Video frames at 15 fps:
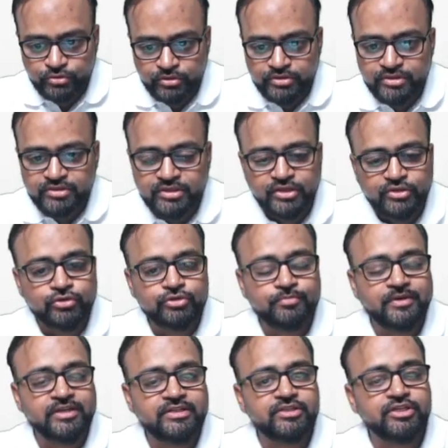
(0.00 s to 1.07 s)
this is
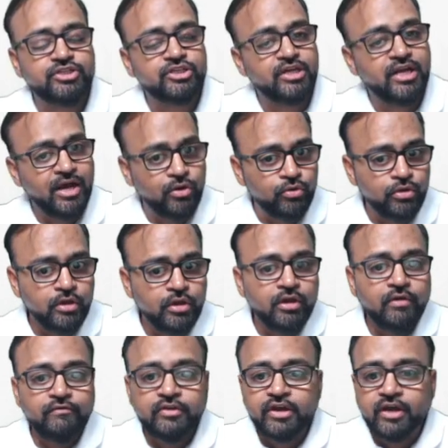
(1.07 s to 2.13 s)
aneurysmal SAH. Now
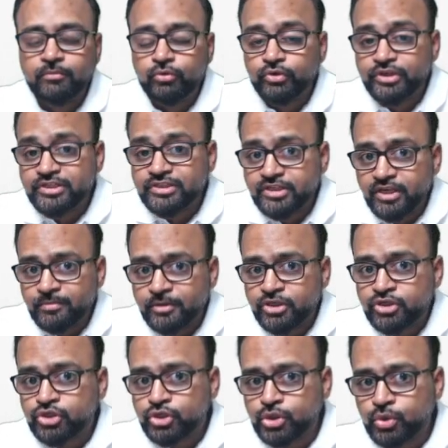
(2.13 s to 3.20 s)
we come to
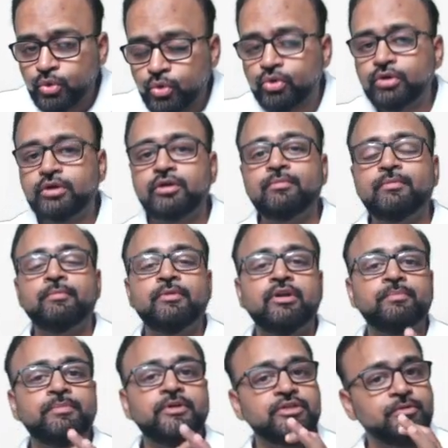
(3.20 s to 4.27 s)
ischemic stroke. Remember,
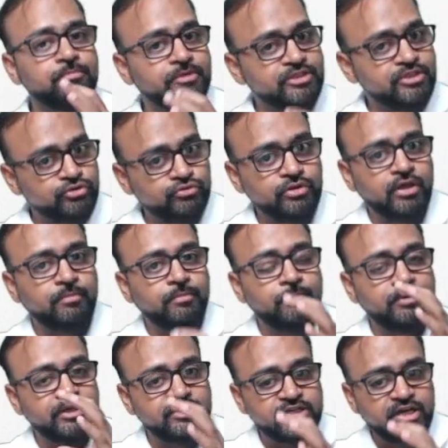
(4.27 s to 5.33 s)
patient presents with
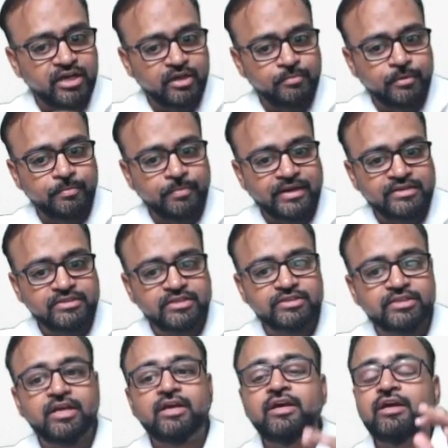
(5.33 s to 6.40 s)
hemiplegia,
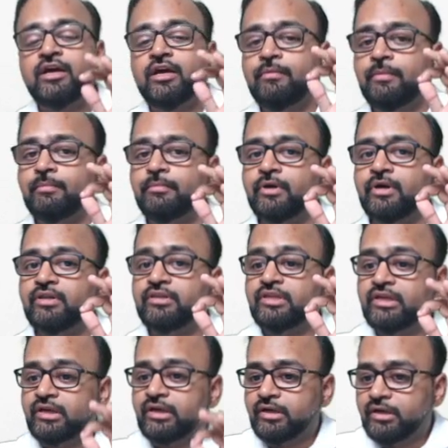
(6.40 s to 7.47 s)
hemiparesis. Remember
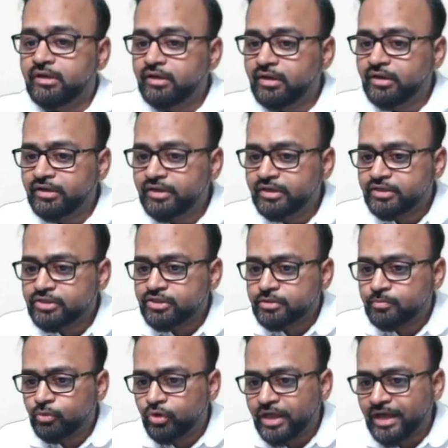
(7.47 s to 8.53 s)
the earliest
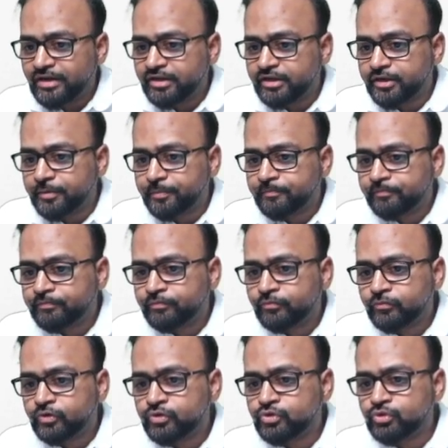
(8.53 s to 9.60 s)
modality.
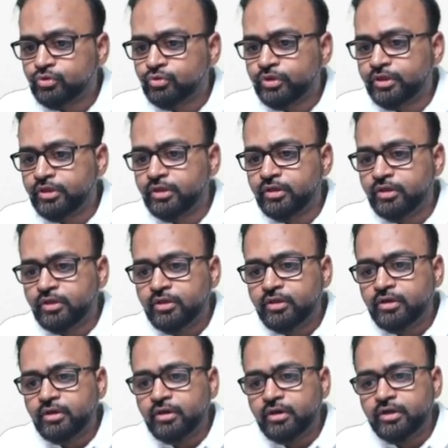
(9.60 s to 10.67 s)
So the
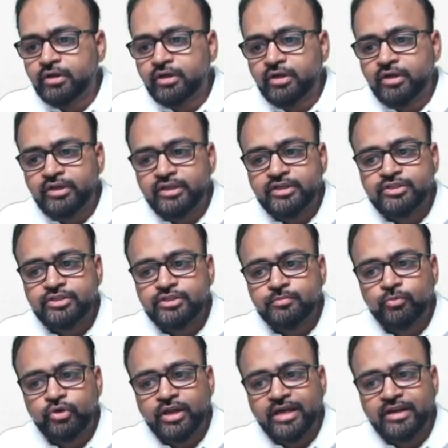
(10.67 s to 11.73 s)
earliest
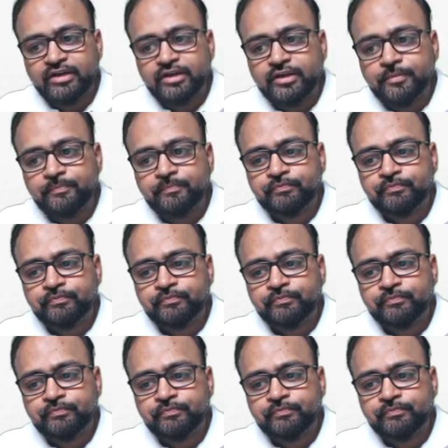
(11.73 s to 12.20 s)
modality